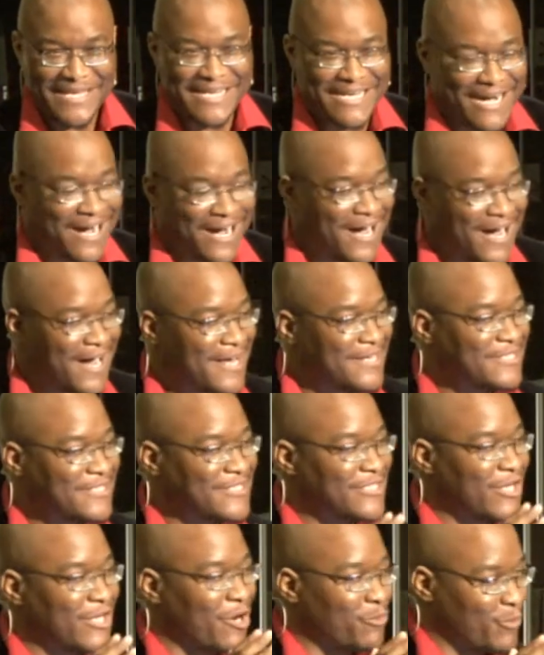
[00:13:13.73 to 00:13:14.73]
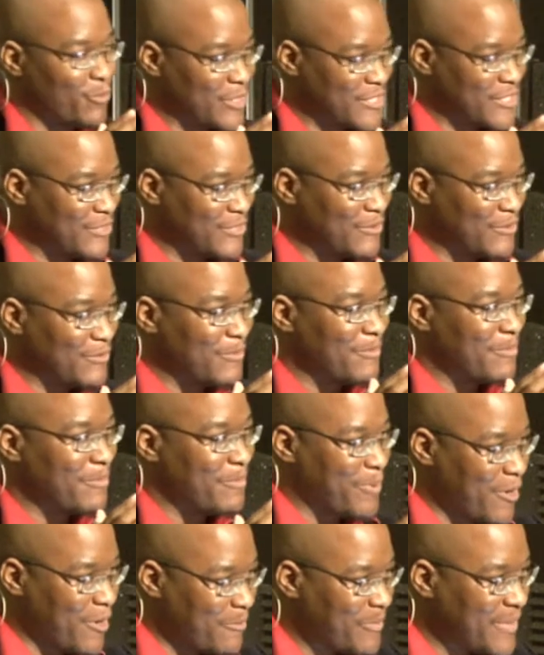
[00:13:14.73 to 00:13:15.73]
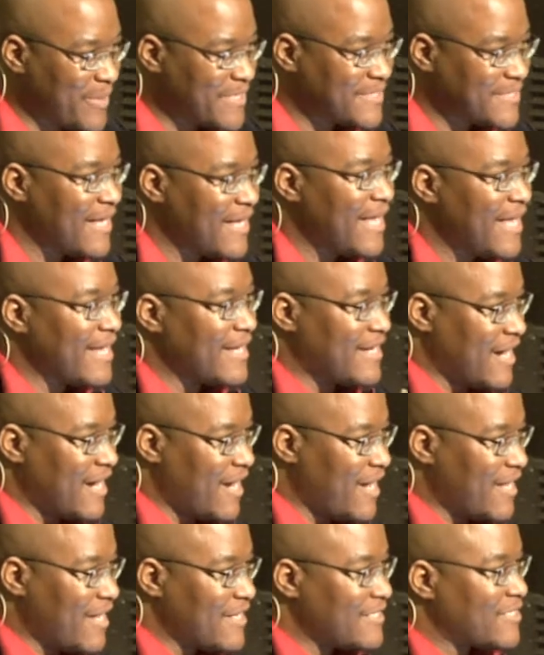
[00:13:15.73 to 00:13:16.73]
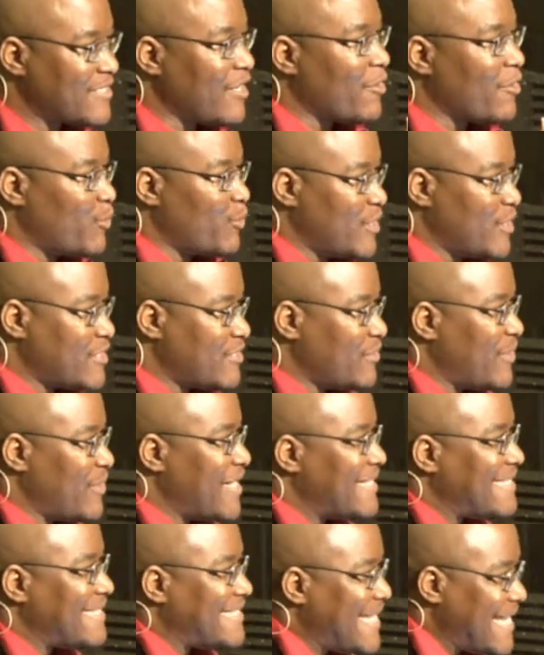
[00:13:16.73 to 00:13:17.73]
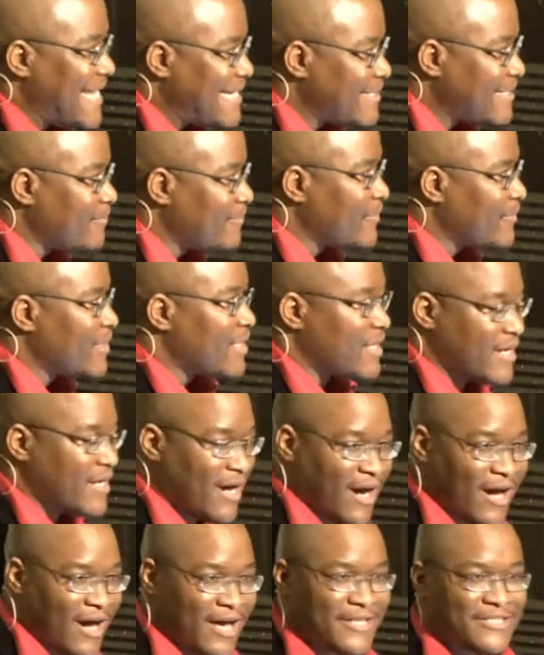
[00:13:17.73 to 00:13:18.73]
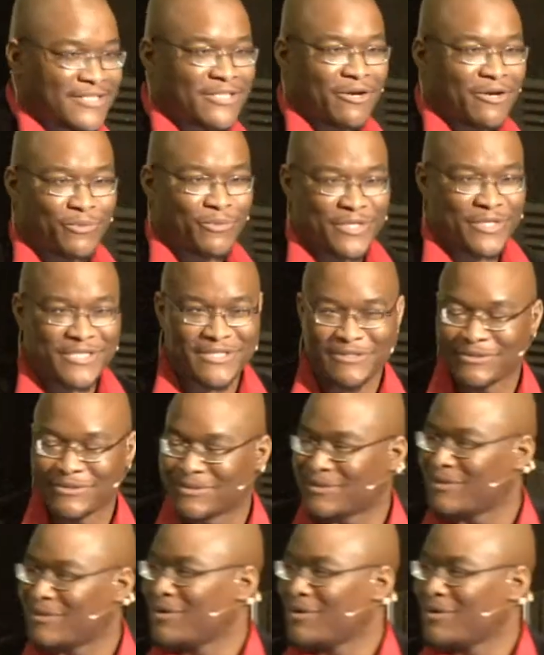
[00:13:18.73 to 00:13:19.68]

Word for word: God's original purpose, God's original intent, God's original